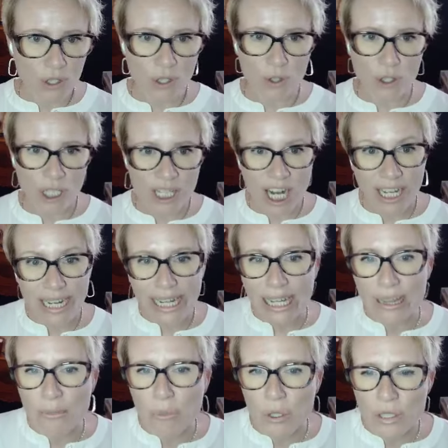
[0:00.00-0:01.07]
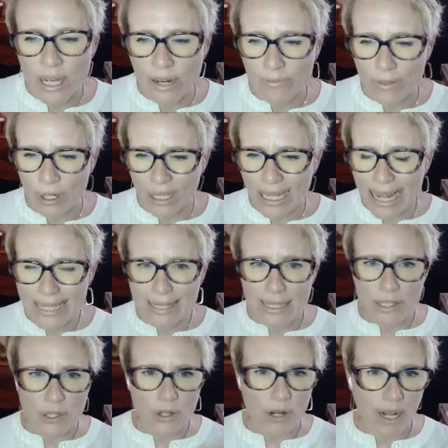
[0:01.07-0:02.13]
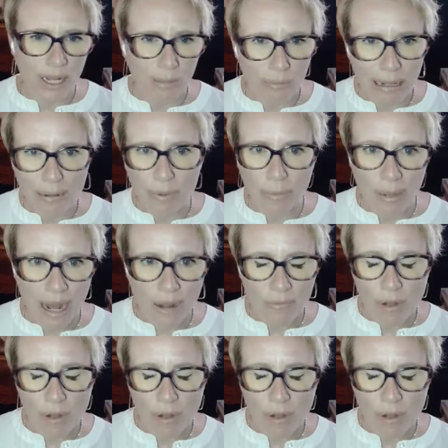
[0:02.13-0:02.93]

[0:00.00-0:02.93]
they're just not going to get the most out of their lessons, they're not going to blah, blah, blah.